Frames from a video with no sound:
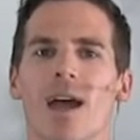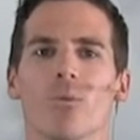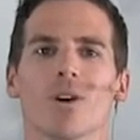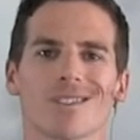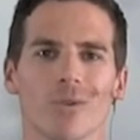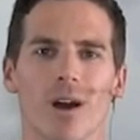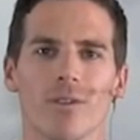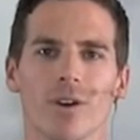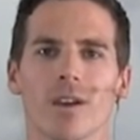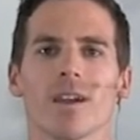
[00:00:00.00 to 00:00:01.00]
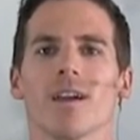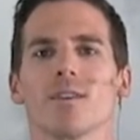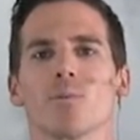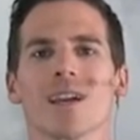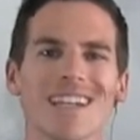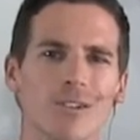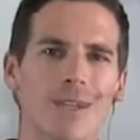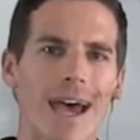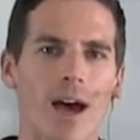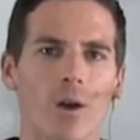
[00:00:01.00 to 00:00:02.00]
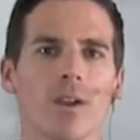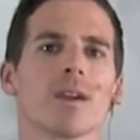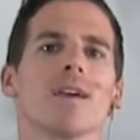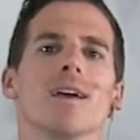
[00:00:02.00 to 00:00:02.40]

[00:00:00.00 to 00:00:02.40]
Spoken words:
mind whatsoever. They're bringing you down.